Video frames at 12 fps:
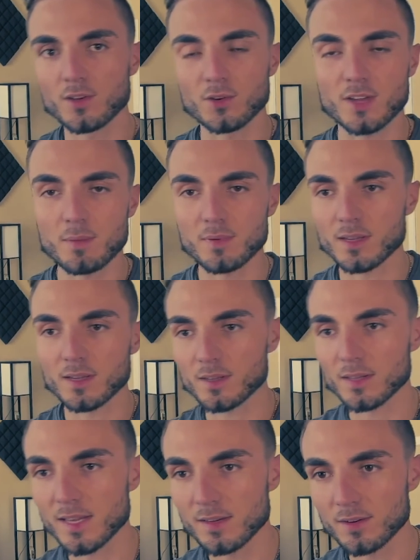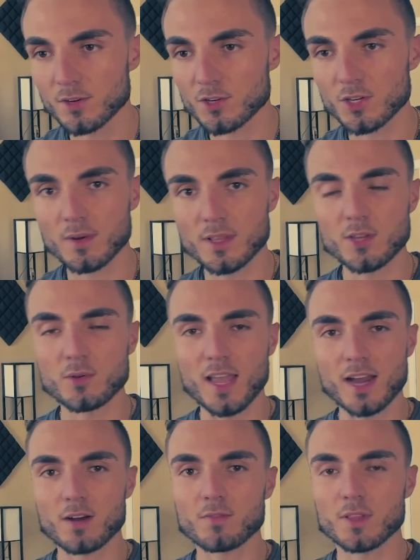you're keeping it clean, you're showing that you
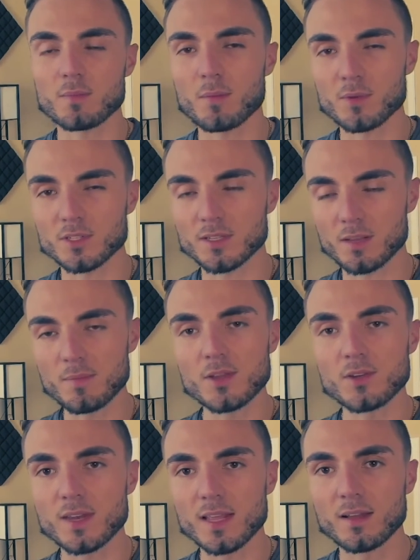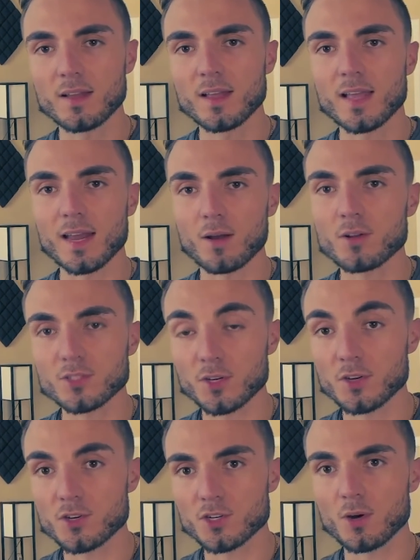care for the members in the community, and also
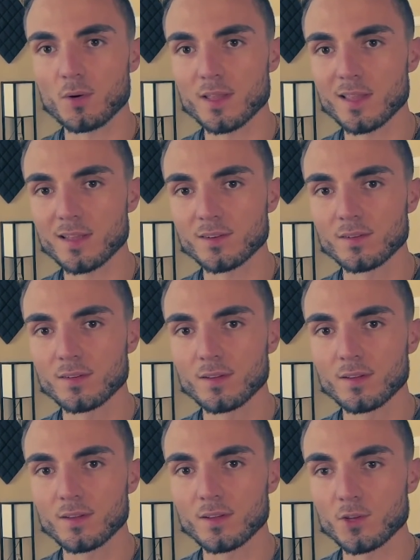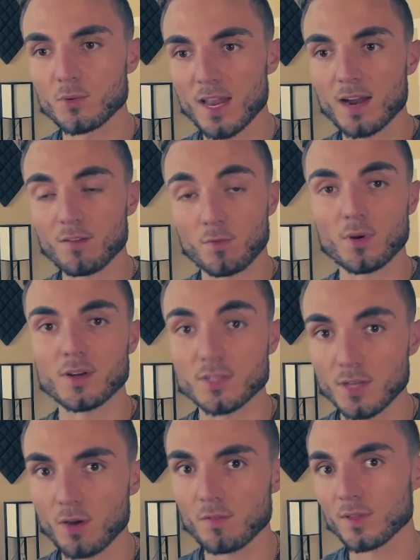you're showing that you care for
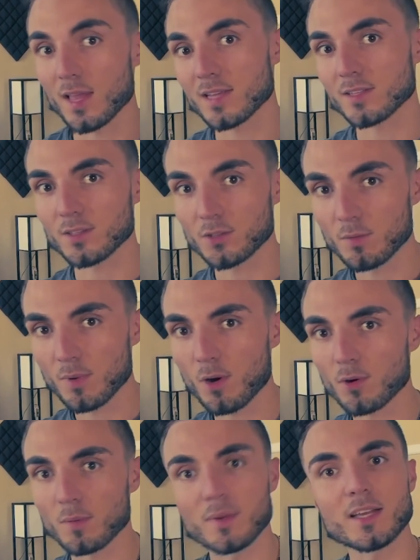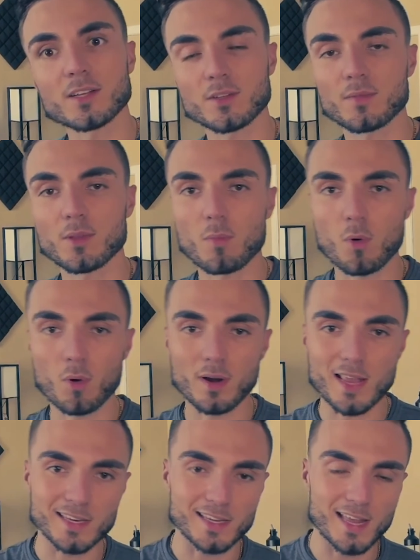yourself as the group owner, because if the more
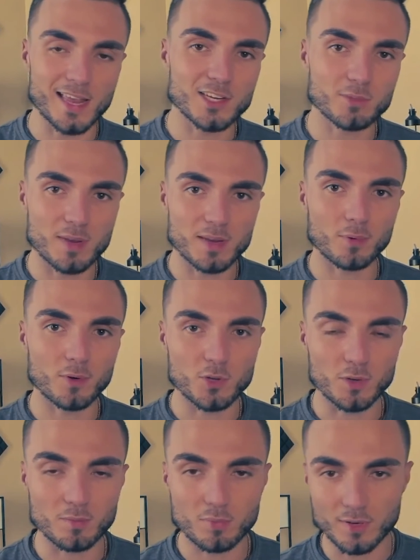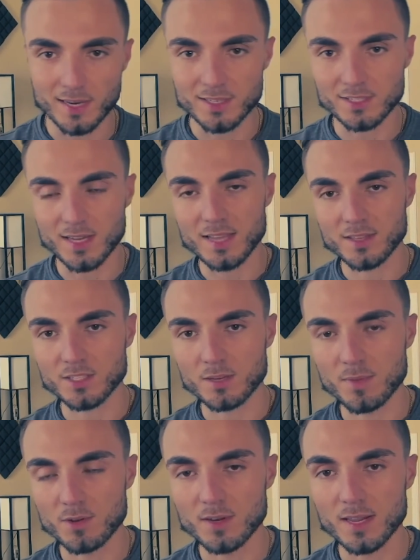engaged people you can put inside this
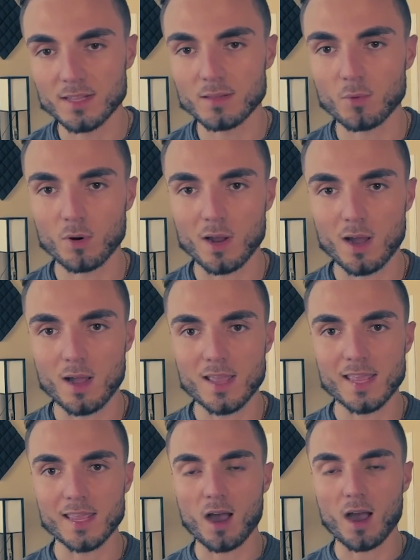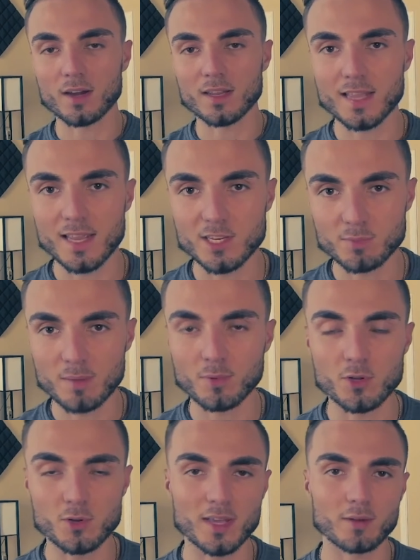community and the more unengaged
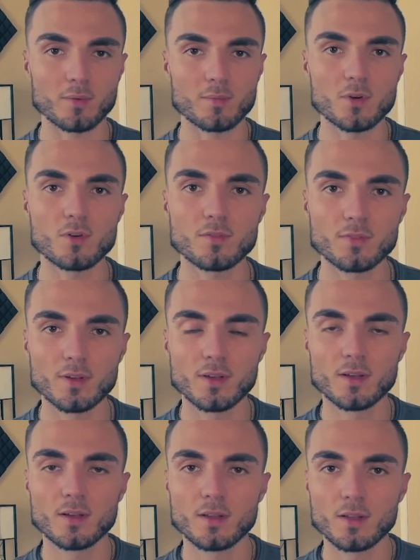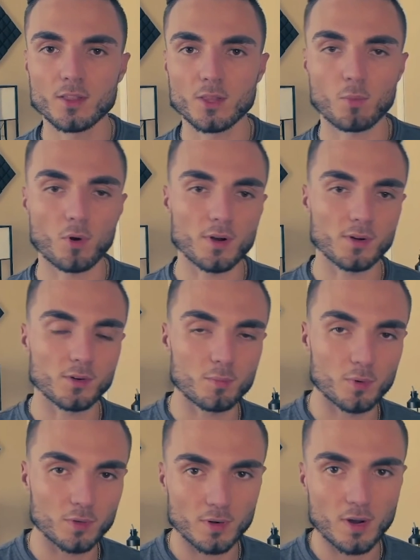people you can remove, the more your group
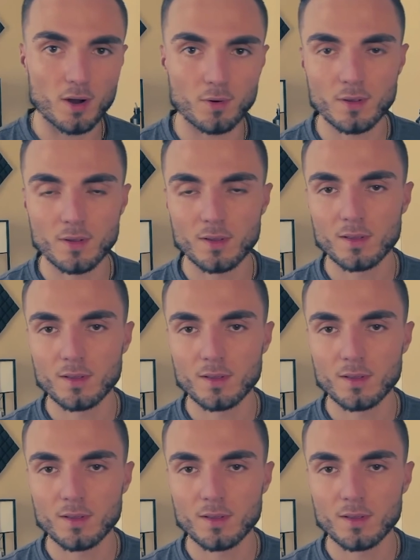will grow,